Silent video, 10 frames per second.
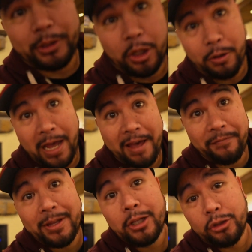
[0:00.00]
So I
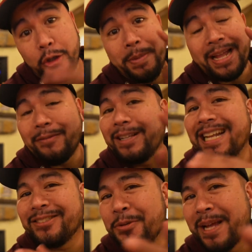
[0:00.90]
have two bets. Well,
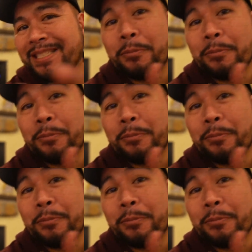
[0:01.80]
not two bets.